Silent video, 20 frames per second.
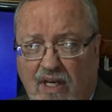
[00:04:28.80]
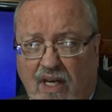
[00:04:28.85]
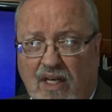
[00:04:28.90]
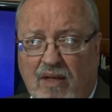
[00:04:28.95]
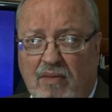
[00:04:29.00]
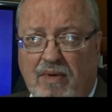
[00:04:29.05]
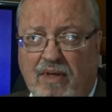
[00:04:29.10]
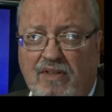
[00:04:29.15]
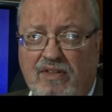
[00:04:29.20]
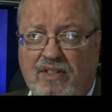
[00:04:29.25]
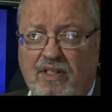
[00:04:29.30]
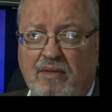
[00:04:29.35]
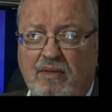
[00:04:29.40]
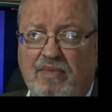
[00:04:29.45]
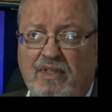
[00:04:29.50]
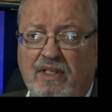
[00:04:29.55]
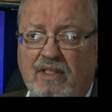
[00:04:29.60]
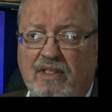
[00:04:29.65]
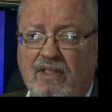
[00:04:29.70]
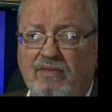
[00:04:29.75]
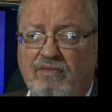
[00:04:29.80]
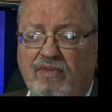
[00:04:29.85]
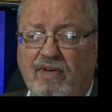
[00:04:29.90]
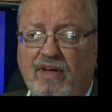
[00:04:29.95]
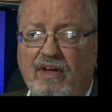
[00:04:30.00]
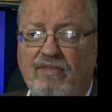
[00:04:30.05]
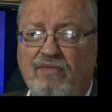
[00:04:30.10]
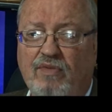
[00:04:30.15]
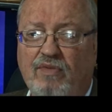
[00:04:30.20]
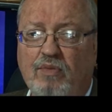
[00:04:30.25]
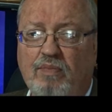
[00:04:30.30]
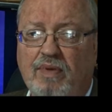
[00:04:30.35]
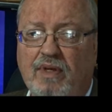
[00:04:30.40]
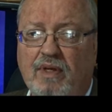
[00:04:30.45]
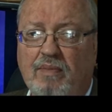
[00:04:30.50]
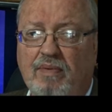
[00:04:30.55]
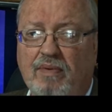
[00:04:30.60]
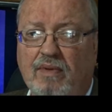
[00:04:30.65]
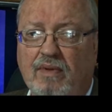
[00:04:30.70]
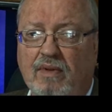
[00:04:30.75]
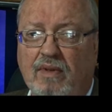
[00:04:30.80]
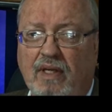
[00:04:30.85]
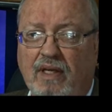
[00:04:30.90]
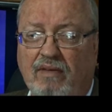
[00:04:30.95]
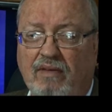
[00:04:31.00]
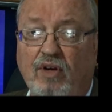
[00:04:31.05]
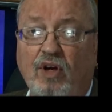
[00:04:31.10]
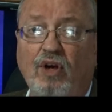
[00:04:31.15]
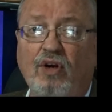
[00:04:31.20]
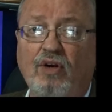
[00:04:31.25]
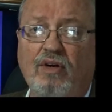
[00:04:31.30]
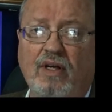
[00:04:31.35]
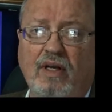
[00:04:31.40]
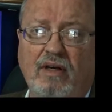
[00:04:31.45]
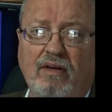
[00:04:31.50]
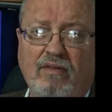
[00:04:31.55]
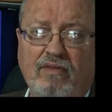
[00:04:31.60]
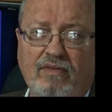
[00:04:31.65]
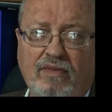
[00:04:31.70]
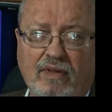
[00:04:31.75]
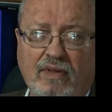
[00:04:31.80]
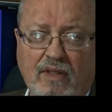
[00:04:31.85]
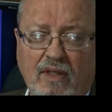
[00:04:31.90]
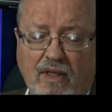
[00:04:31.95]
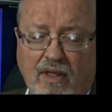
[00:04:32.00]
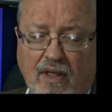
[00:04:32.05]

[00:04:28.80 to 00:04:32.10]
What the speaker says: to talk about something that very few people have heard of.